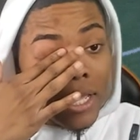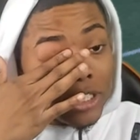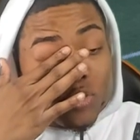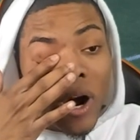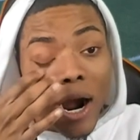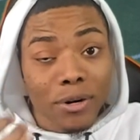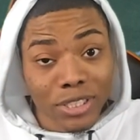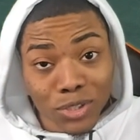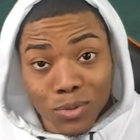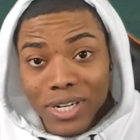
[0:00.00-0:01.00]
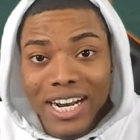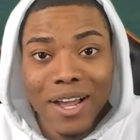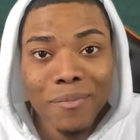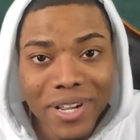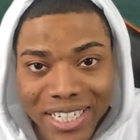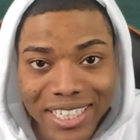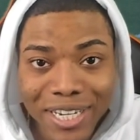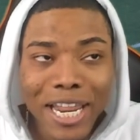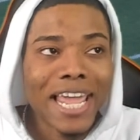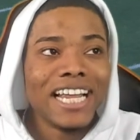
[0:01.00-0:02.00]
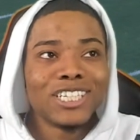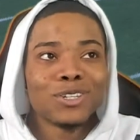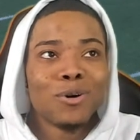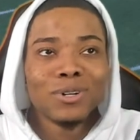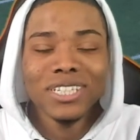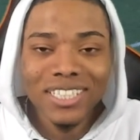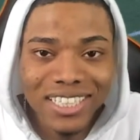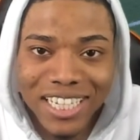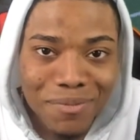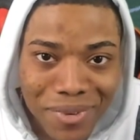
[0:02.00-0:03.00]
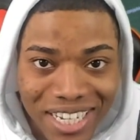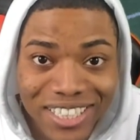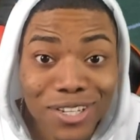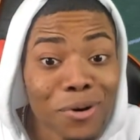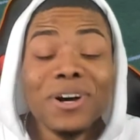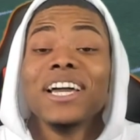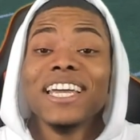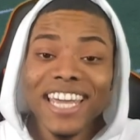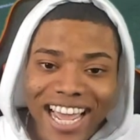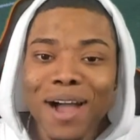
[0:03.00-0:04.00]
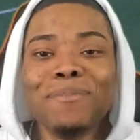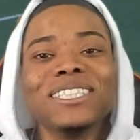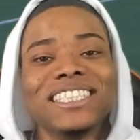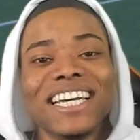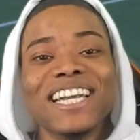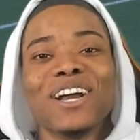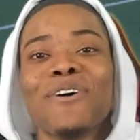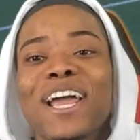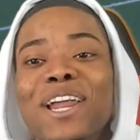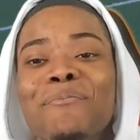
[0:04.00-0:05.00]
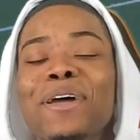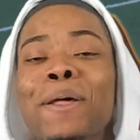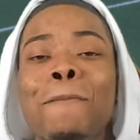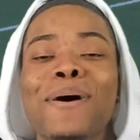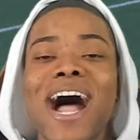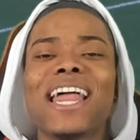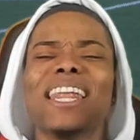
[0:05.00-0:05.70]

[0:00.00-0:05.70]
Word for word: Two hours and 29 minutes, and the intro only took 10 minutes. So yeah, I've been sitting here waiting a minute, but I